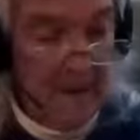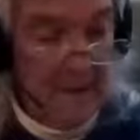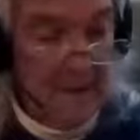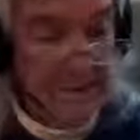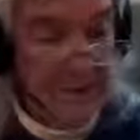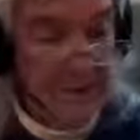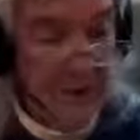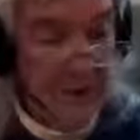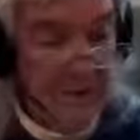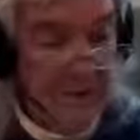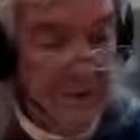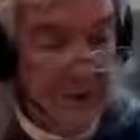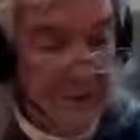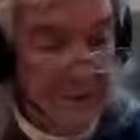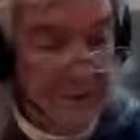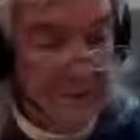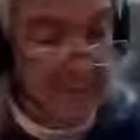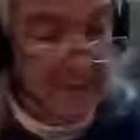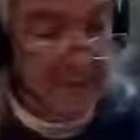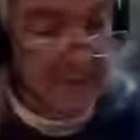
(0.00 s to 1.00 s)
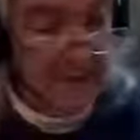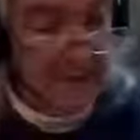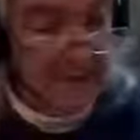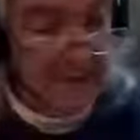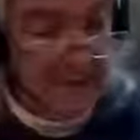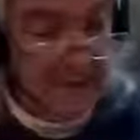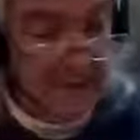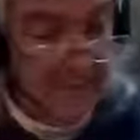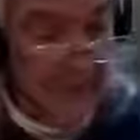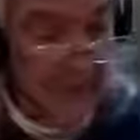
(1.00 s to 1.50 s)
The same principle
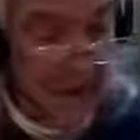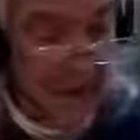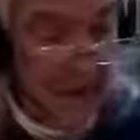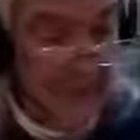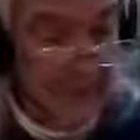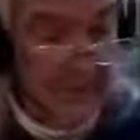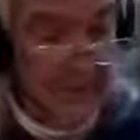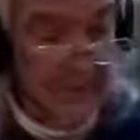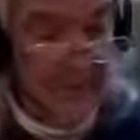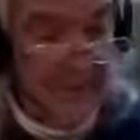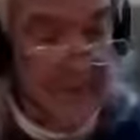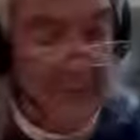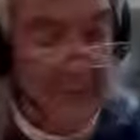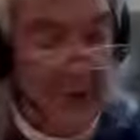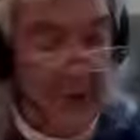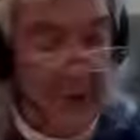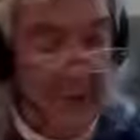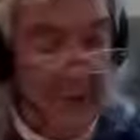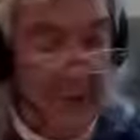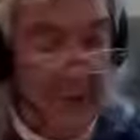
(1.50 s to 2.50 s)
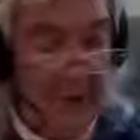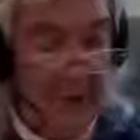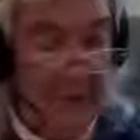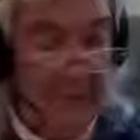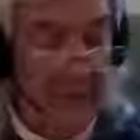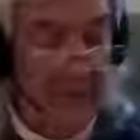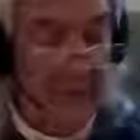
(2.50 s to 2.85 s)
is involved in the development of